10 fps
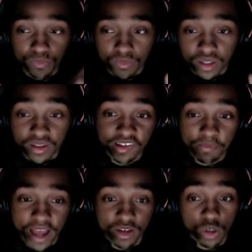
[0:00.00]
this
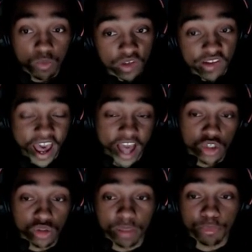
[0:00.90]
matchup was
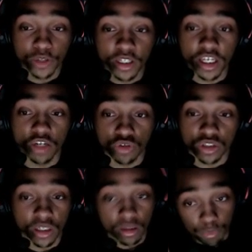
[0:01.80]
actually pretty
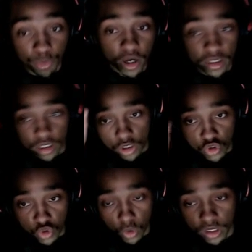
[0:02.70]
interesting, but
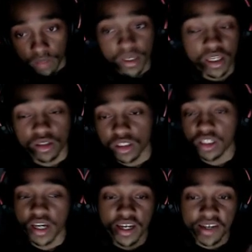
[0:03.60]
joining me here
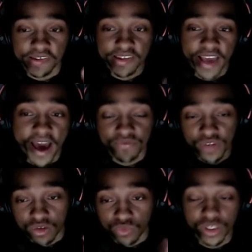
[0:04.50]
today is an
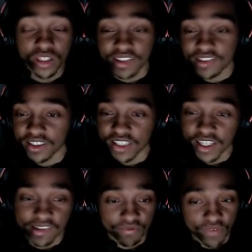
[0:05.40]
avid, realistic
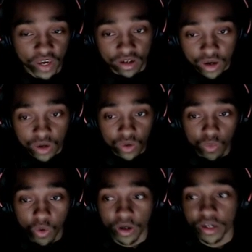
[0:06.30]
TSM fan,
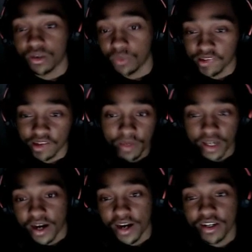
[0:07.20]
Warren. What's up, man?
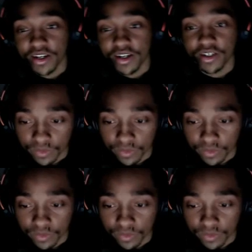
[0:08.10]
How are you doing?